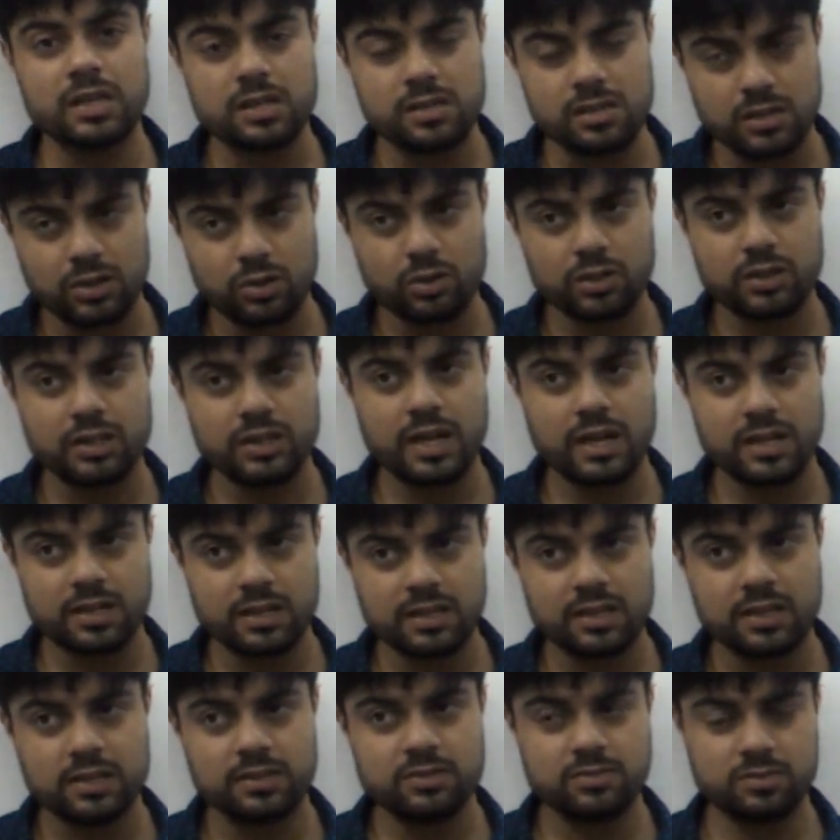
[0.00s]
The noise
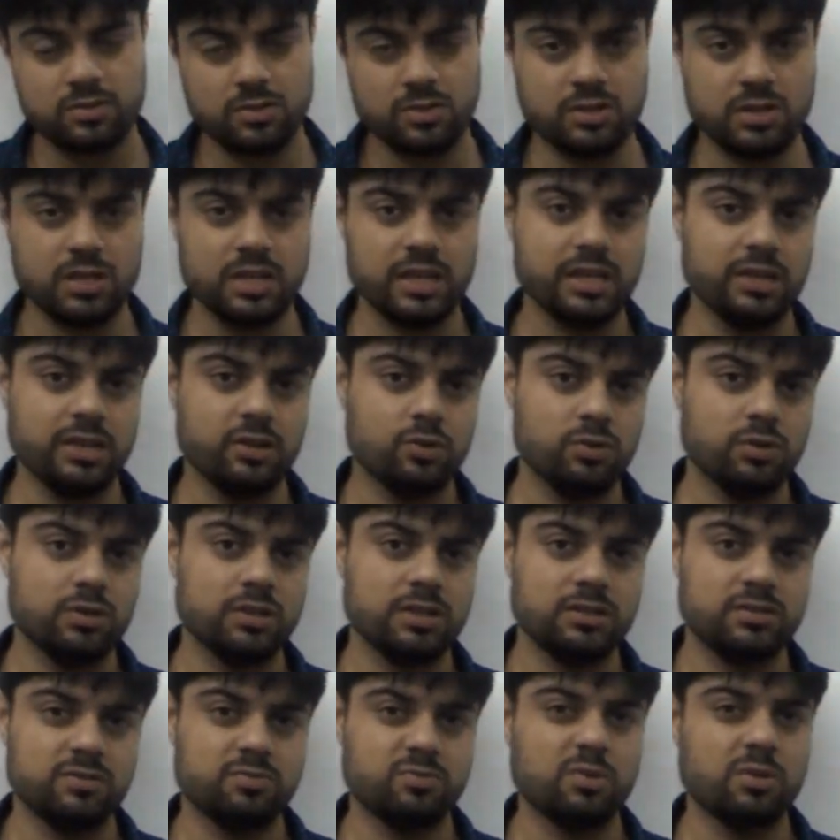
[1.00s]
cancelling on that is
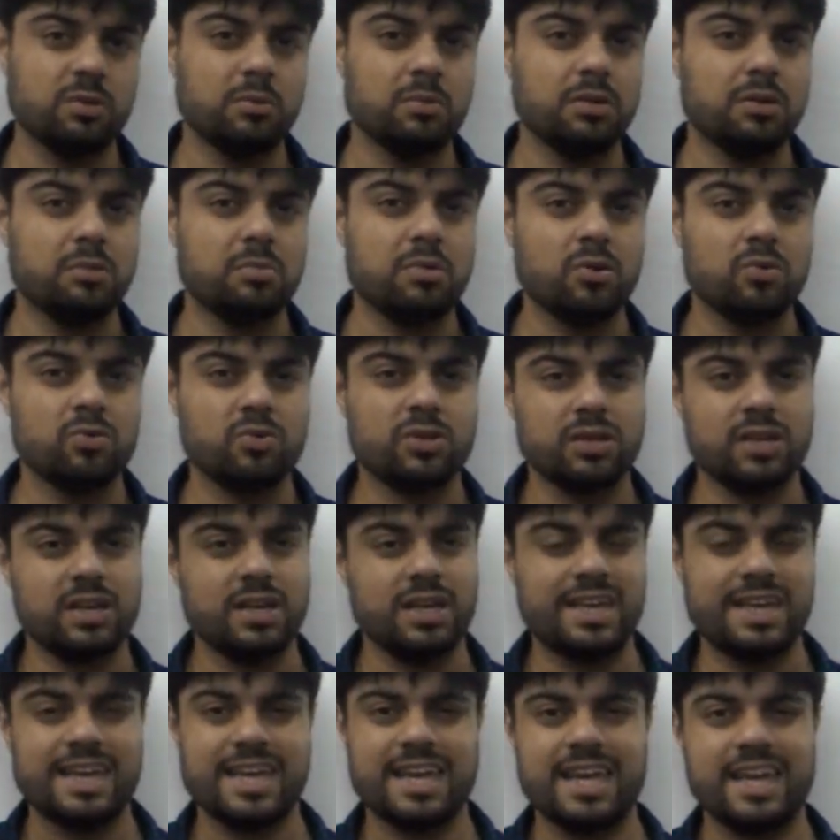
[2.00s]
really good. It's probably
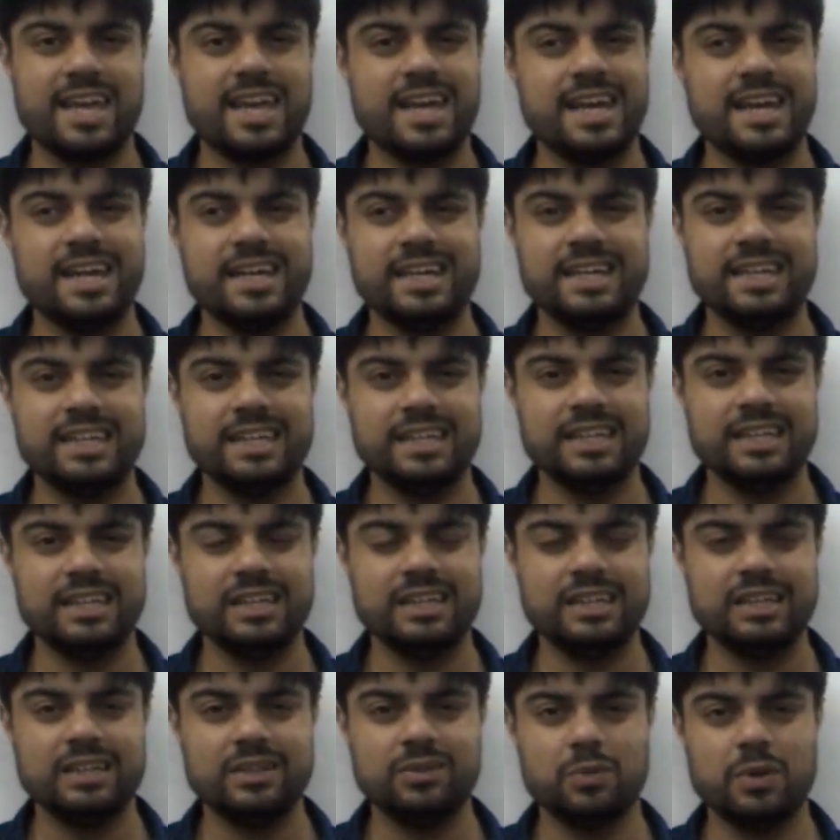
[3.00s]
about
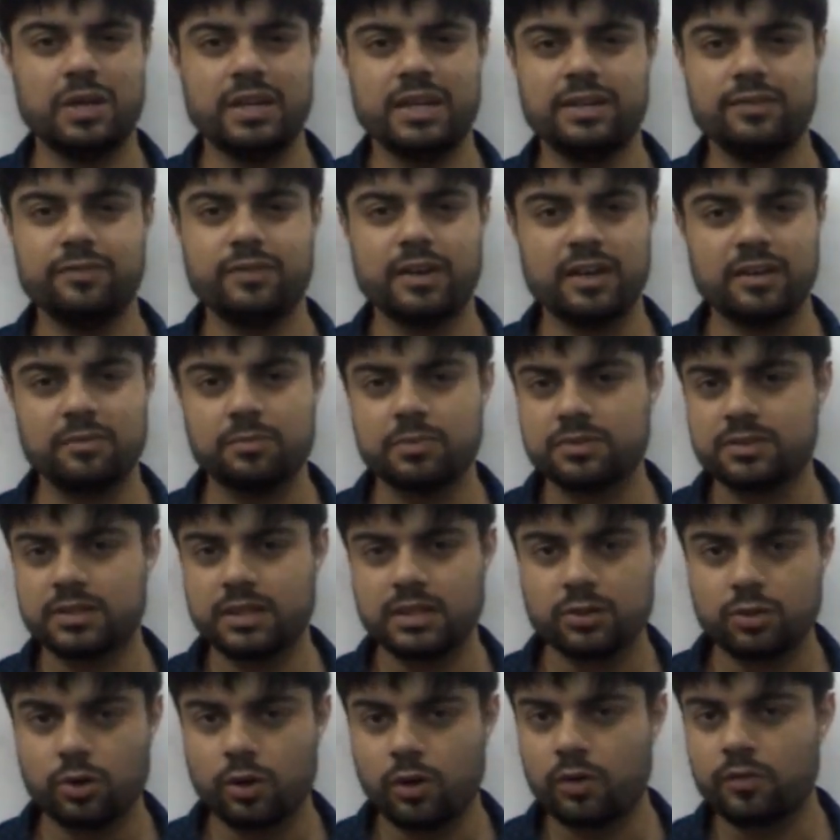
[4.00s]
80 to
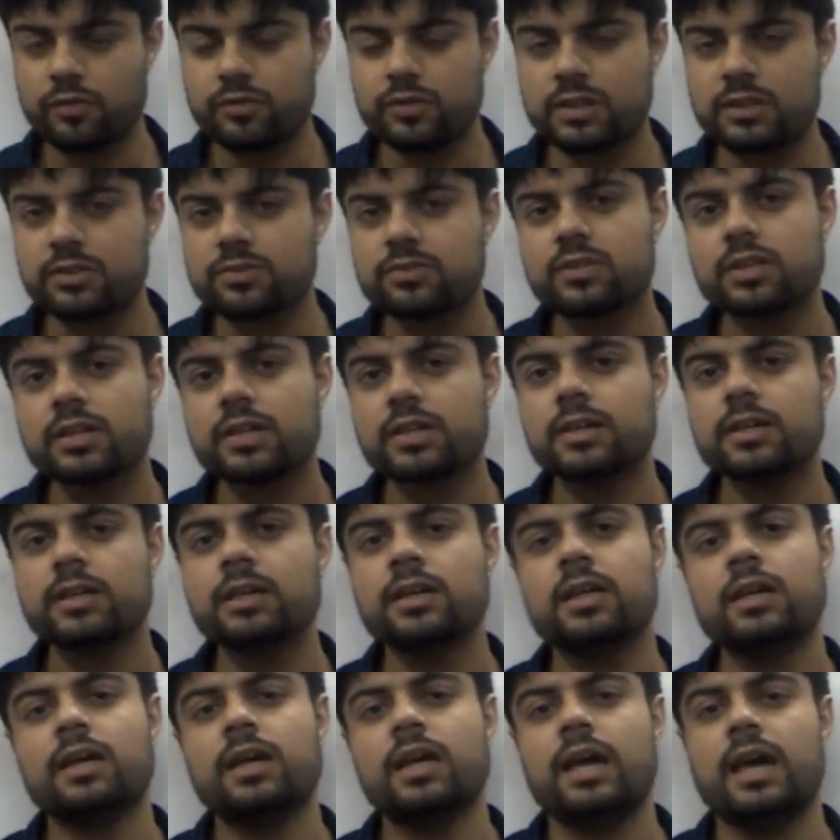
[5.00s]
85% of
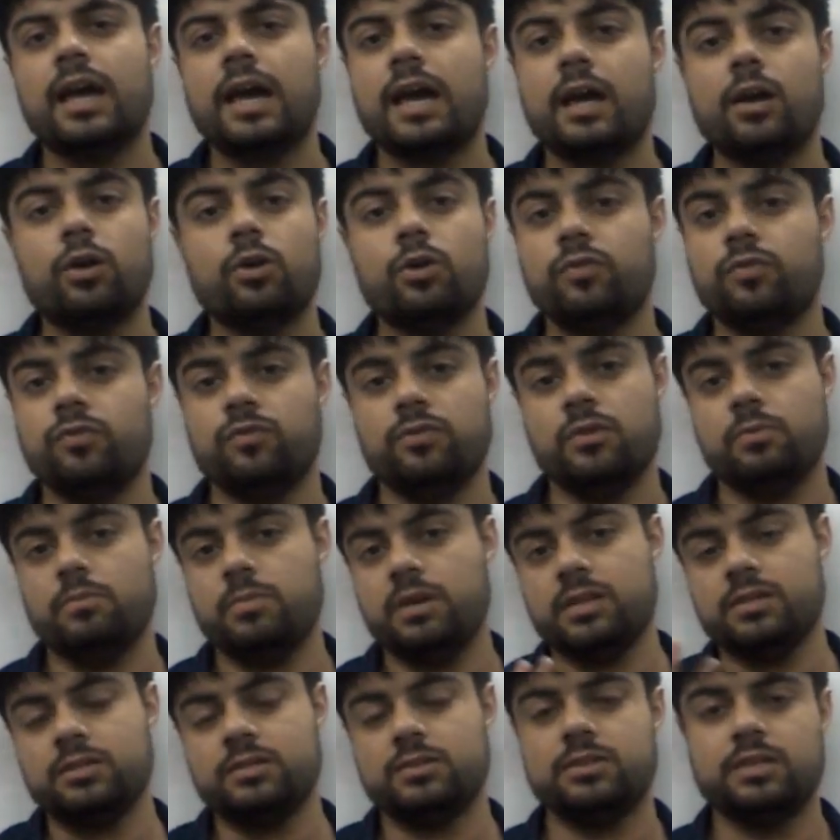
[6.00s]
this thing
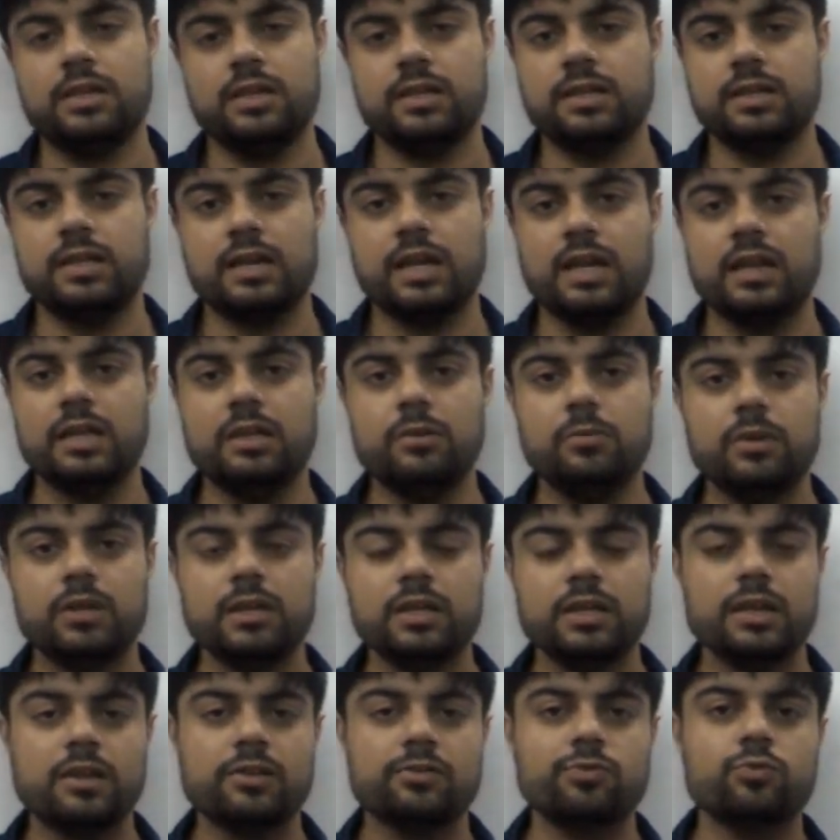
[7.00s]
and of the best that
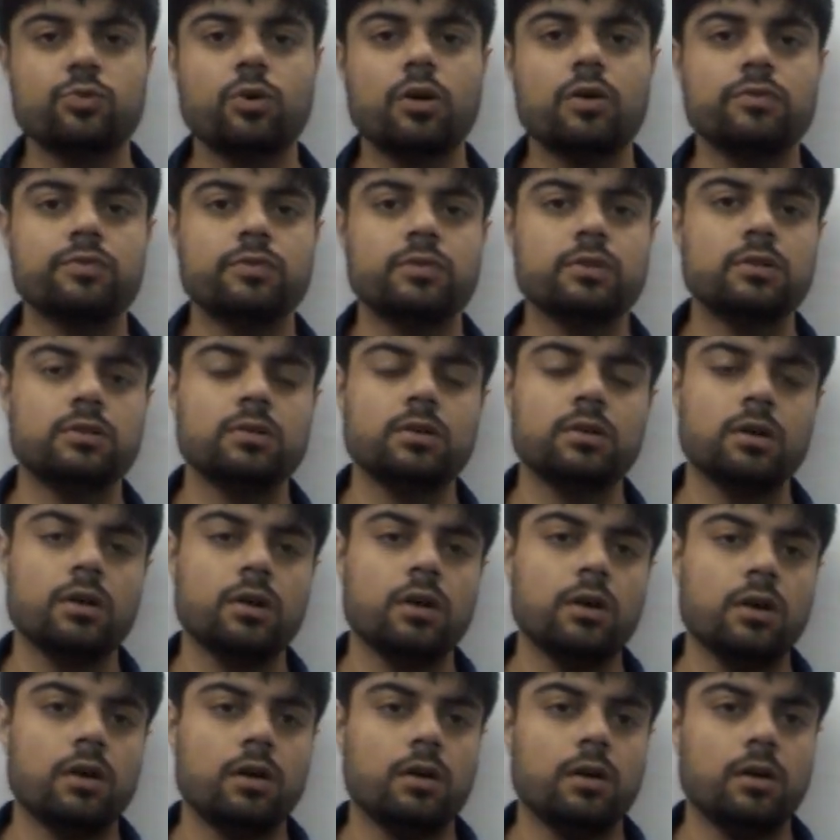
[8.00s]
anybody has to
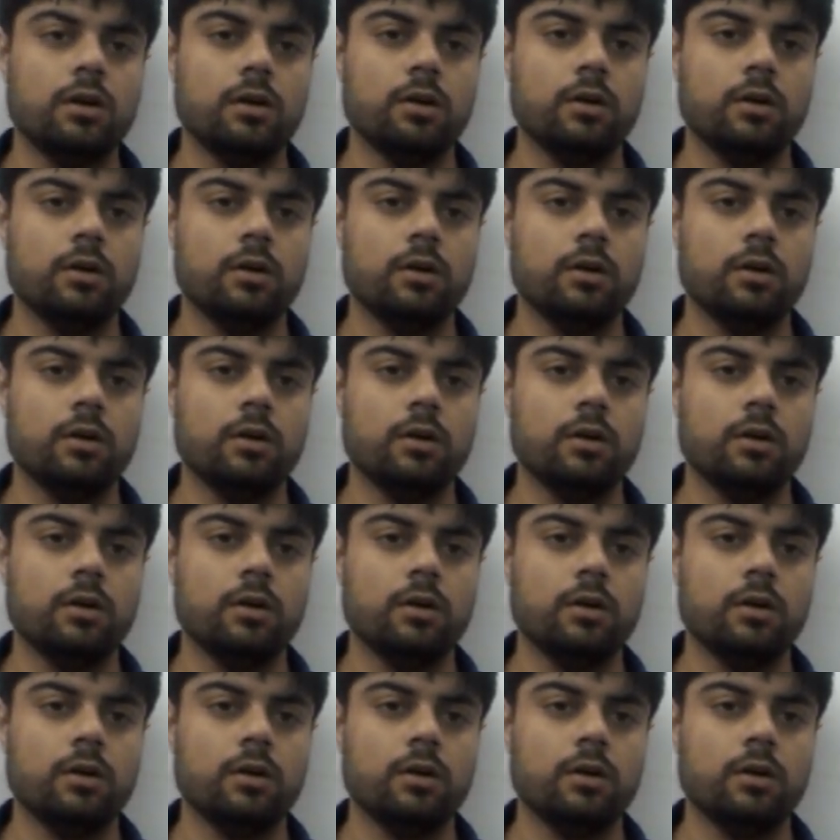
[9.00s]
offer.